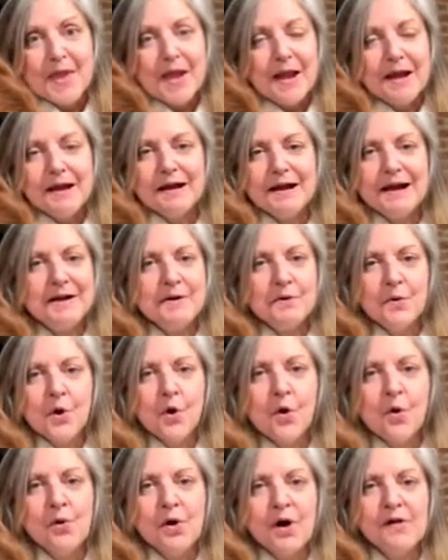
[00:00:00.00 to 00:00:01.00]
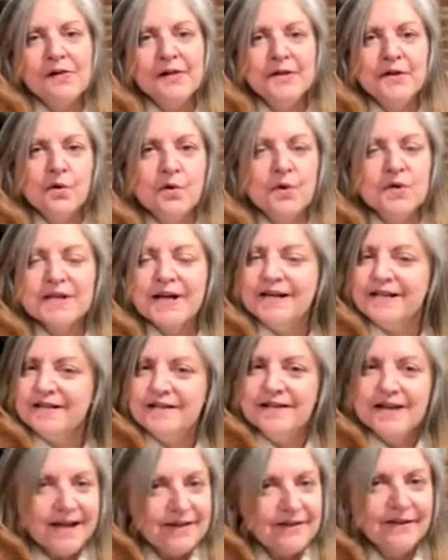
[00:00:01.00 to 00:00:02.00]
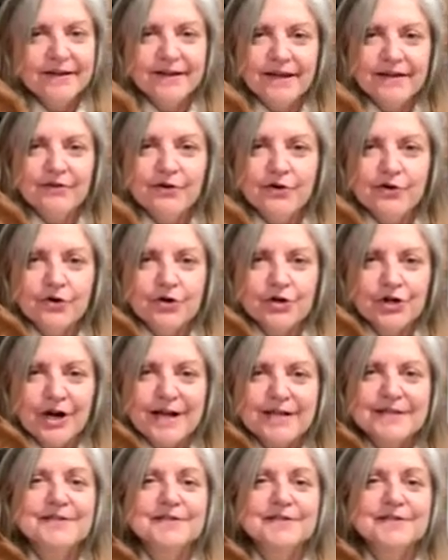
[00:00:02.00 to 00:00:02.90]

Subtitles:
I don't know. All I know is I did not like giving her shots,